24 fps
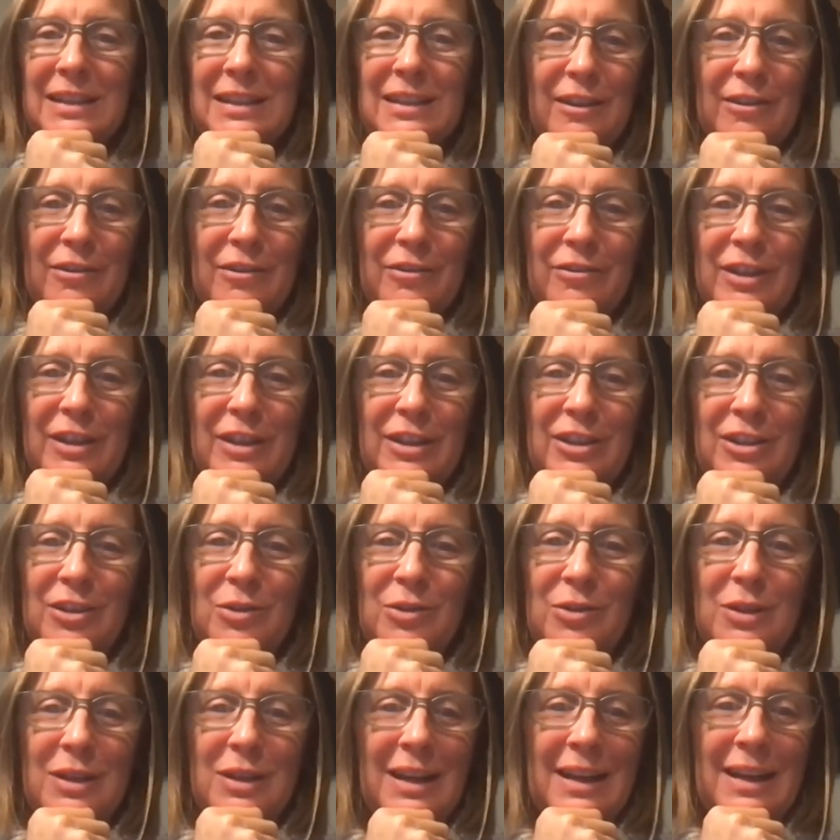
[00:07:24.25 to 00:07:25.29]
stuff that you
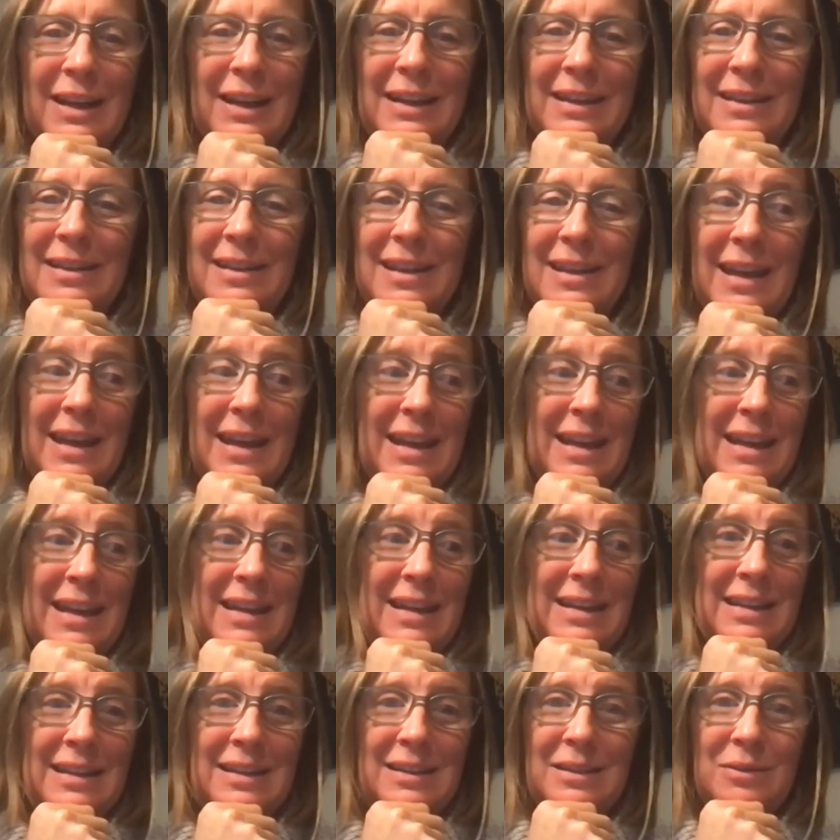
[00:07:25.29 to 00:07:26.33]
and I and
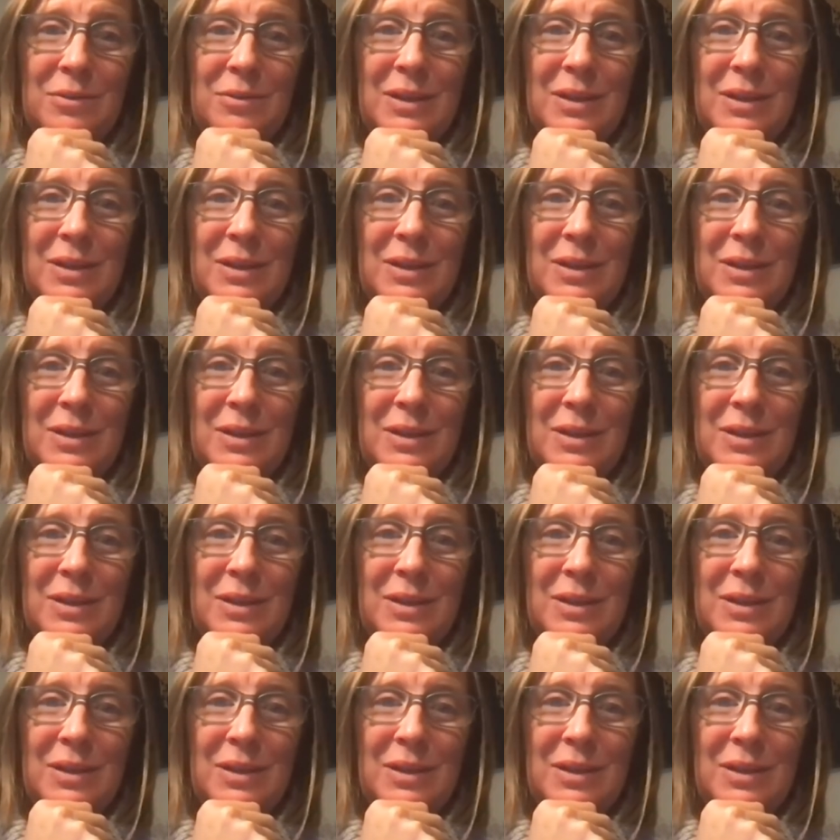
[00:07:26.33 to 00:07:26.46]
they